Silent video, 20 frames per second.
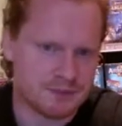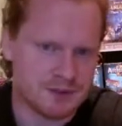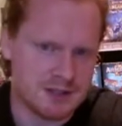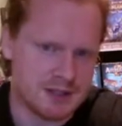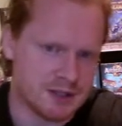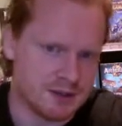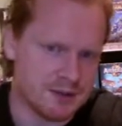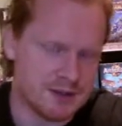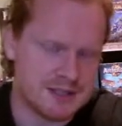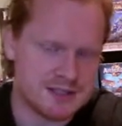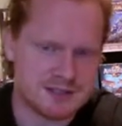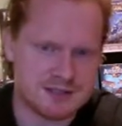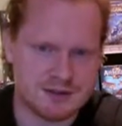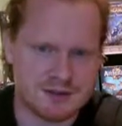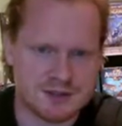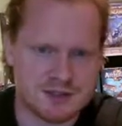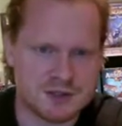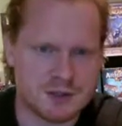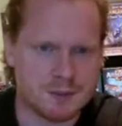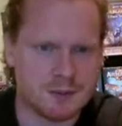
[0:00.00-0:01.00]
you know, he's
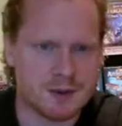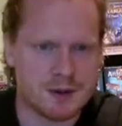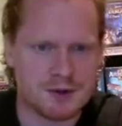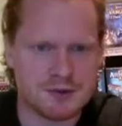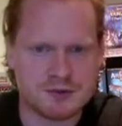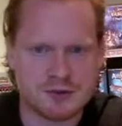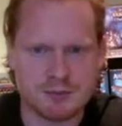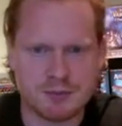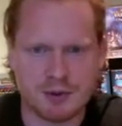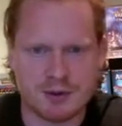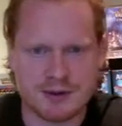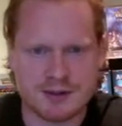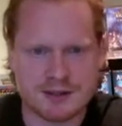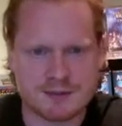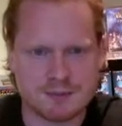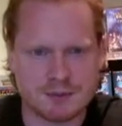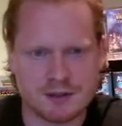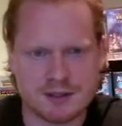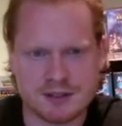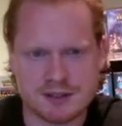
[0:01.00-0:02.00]
still sub 100
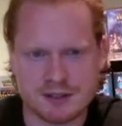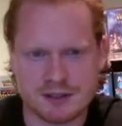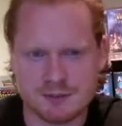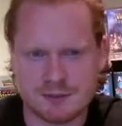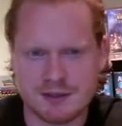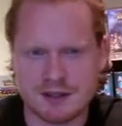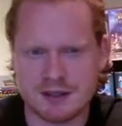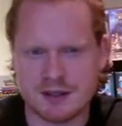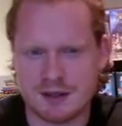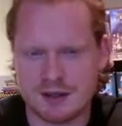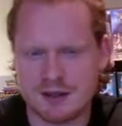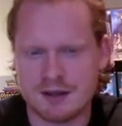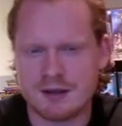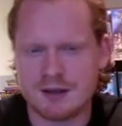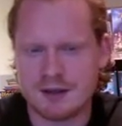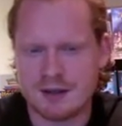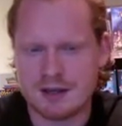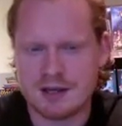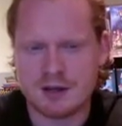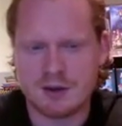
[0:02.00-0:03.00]
points, but he's going to be
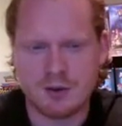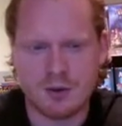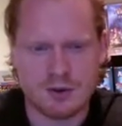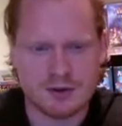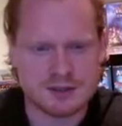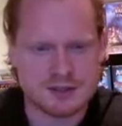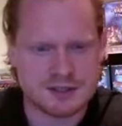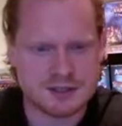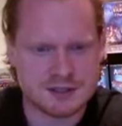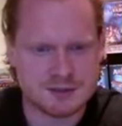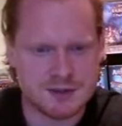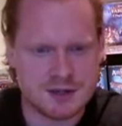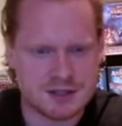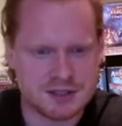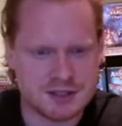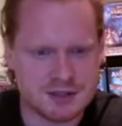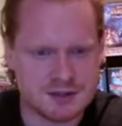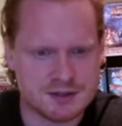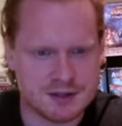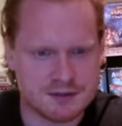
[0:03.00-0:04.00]
causing some
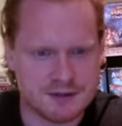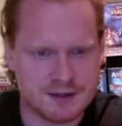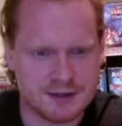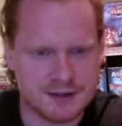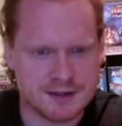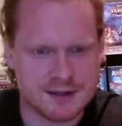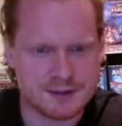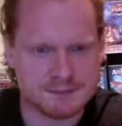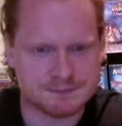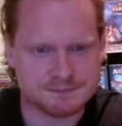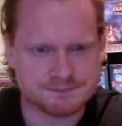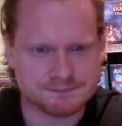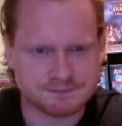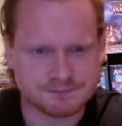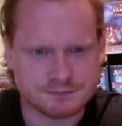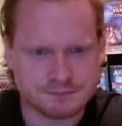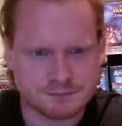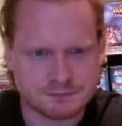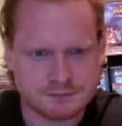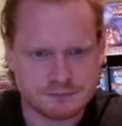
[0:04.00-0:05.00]
issues, I think, there.
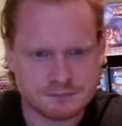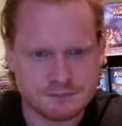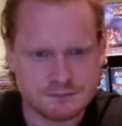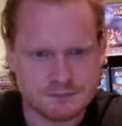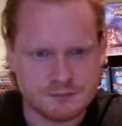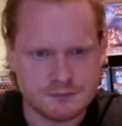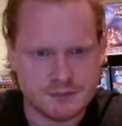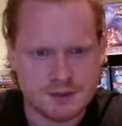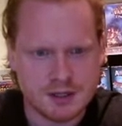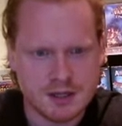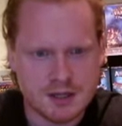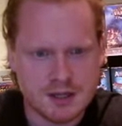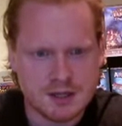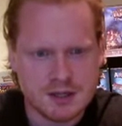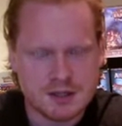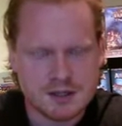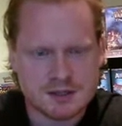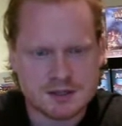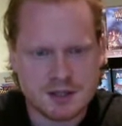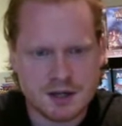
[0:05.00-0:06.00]

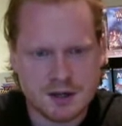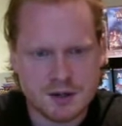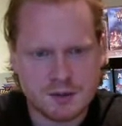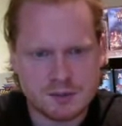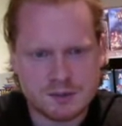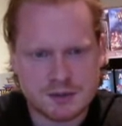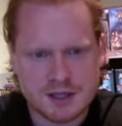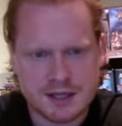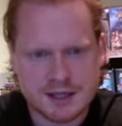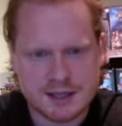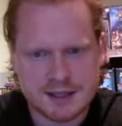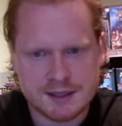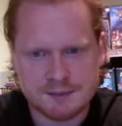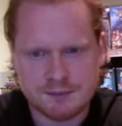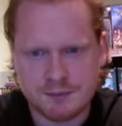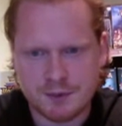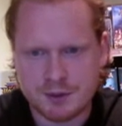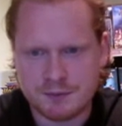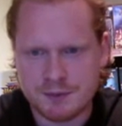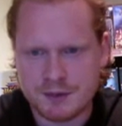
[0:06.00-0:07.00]
So
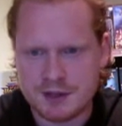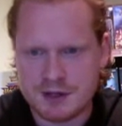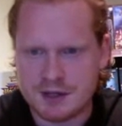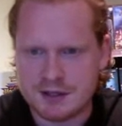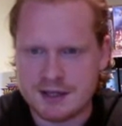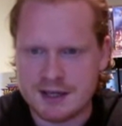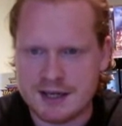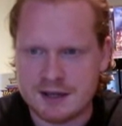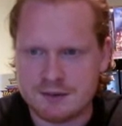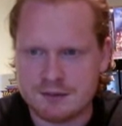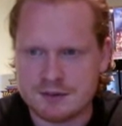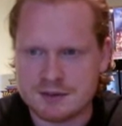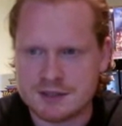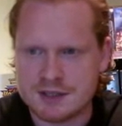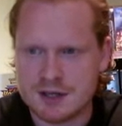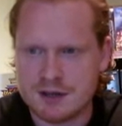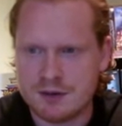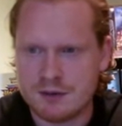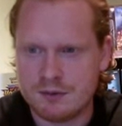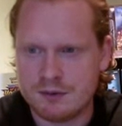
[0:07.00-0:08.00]
what have we got now?
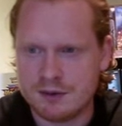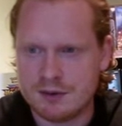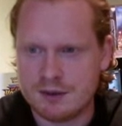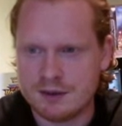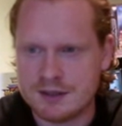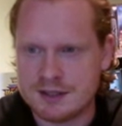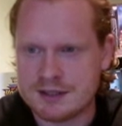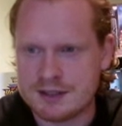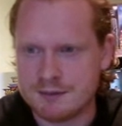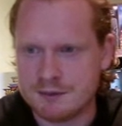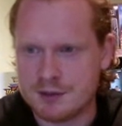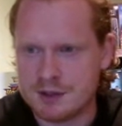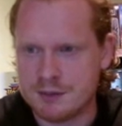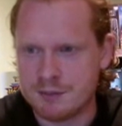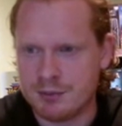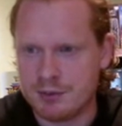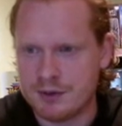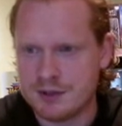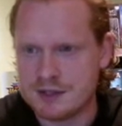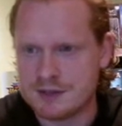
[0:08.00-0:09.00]
So let's have a look
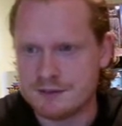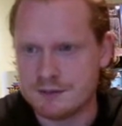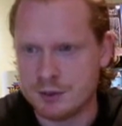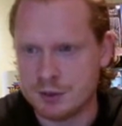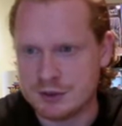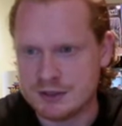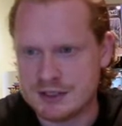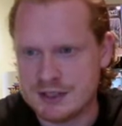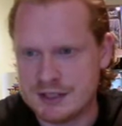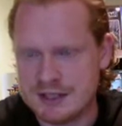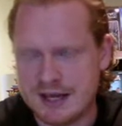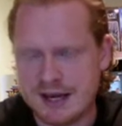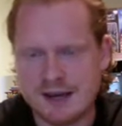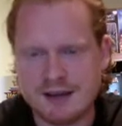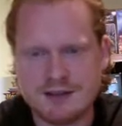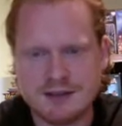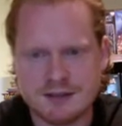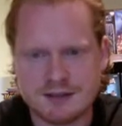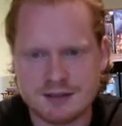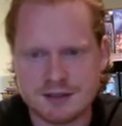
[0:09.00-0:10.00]
at points.
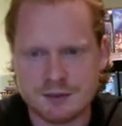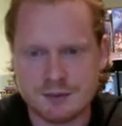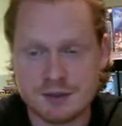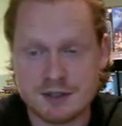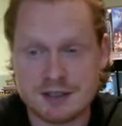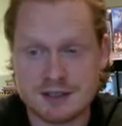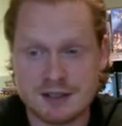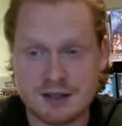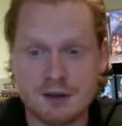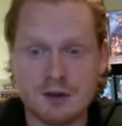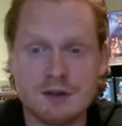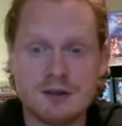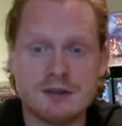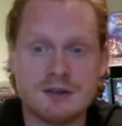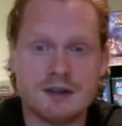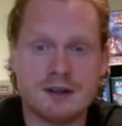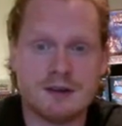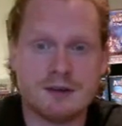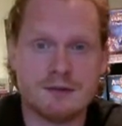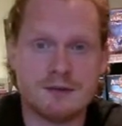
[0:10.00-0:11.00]
1480. So we're still
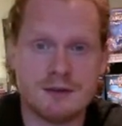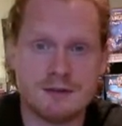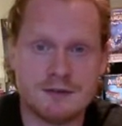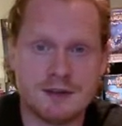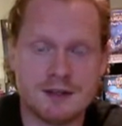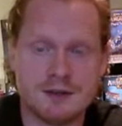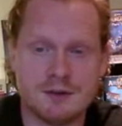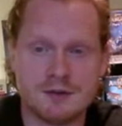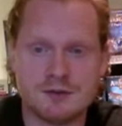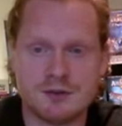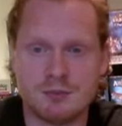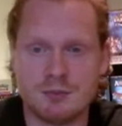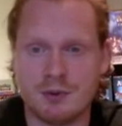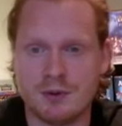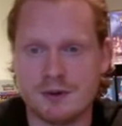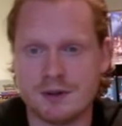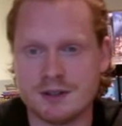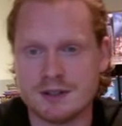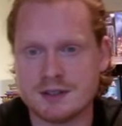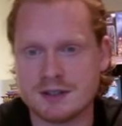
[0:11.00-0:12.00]
under 1500
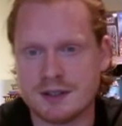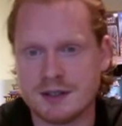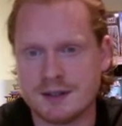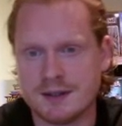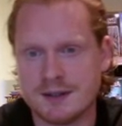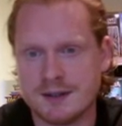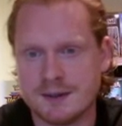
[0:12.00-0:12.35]
points.